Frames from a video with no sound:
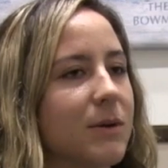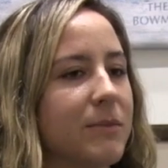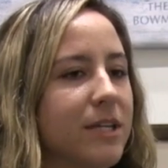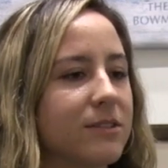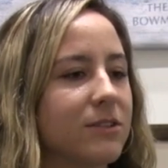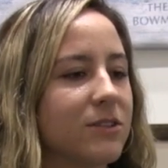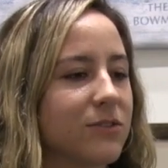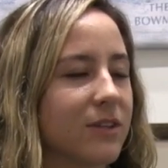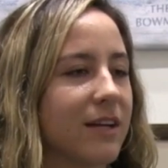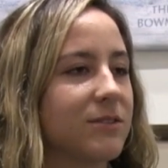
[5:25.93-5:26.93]
what makes Students
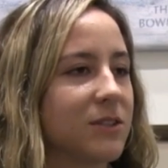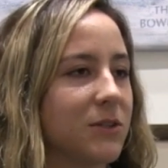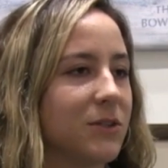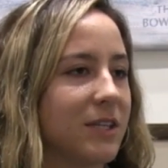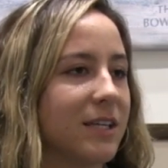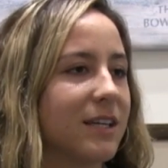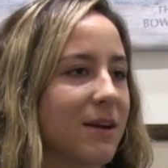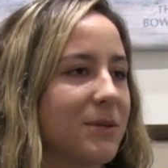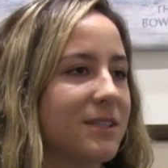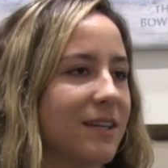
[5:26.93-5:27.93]
for Life so unique, I
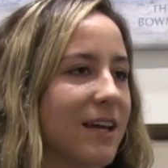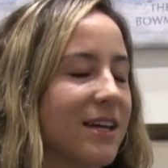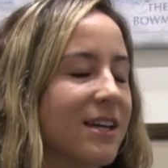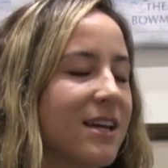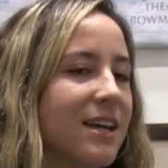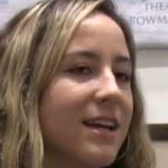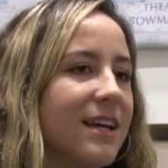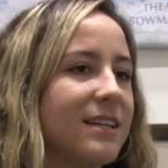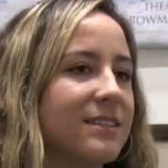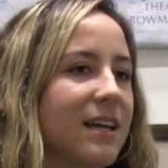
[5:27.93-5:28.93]
would say,
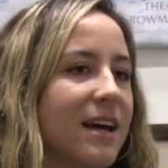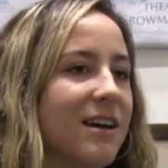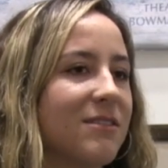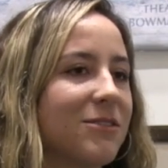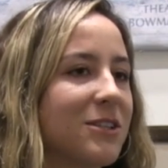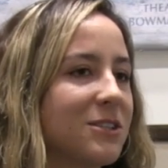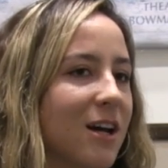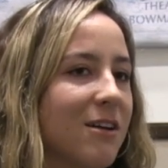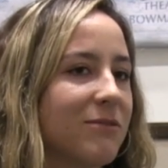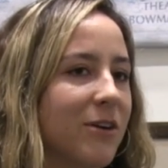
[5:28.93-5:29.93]
is that first
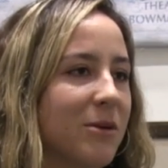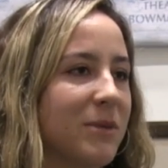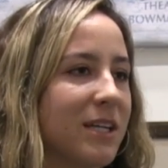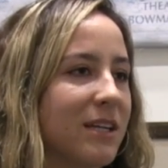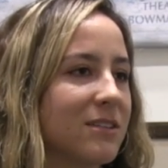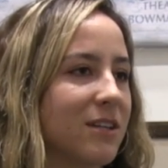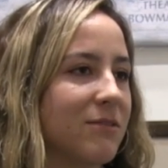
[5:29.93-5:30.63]
off, our meetings are